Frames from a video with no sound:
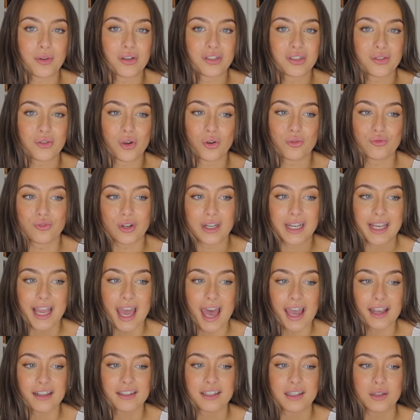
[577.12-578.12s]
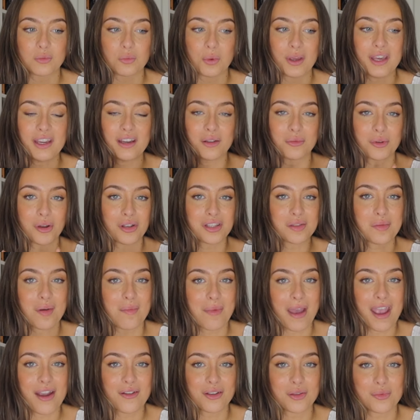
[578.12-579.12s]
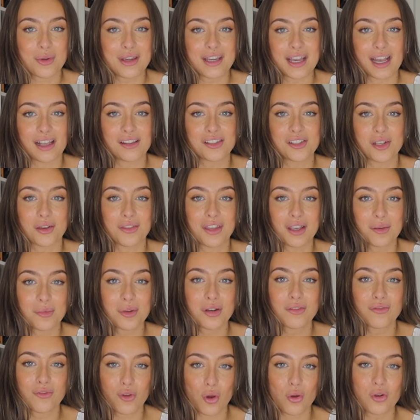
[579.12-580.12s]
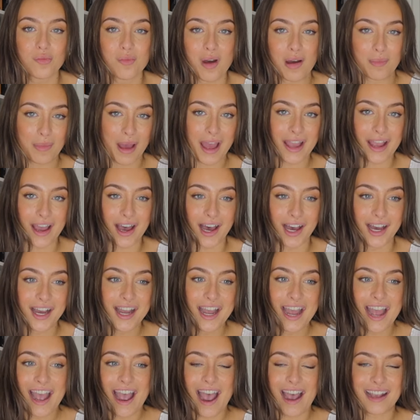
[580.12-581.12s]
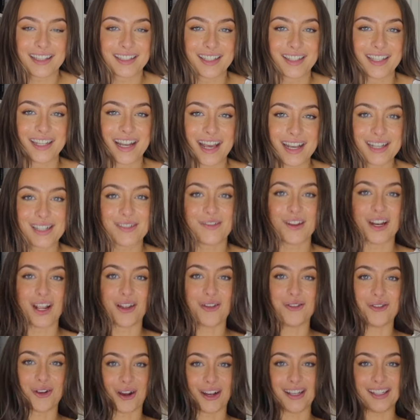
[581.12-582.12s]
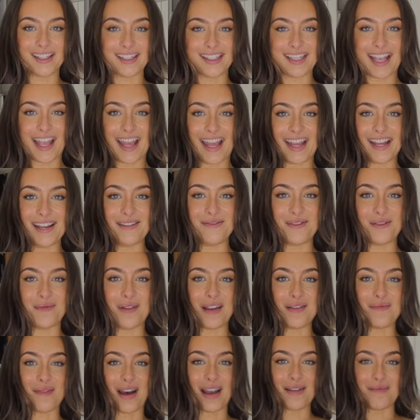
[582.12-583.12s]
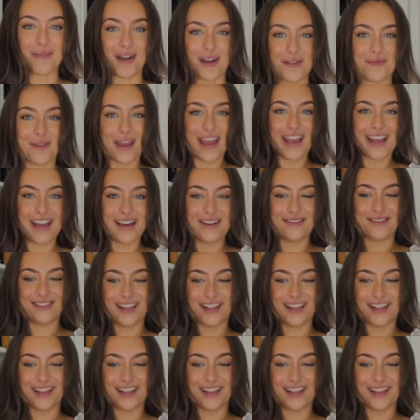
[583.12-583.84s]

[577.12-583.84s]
because I've got a really hectic week. I'm going to Marbella at the weekend, so I think I'm going to vlog Marbella. So the next video you guys see will be my Marbella